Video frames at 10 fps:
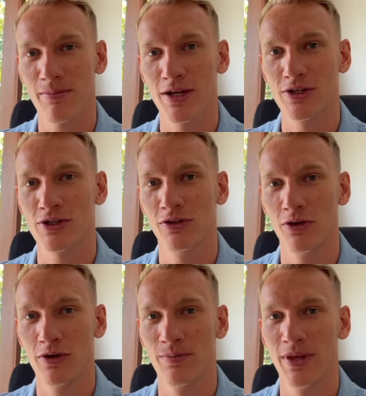make sure
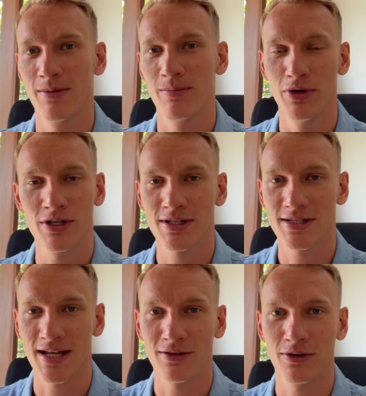you update Merchant
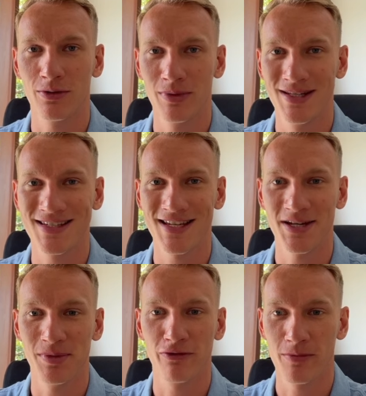Center with the
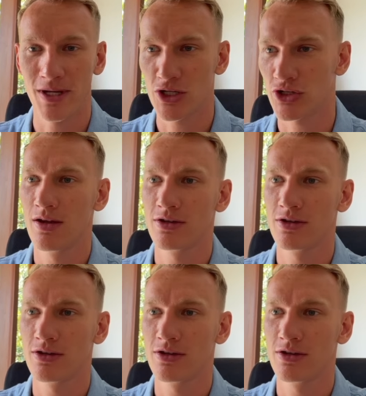same information.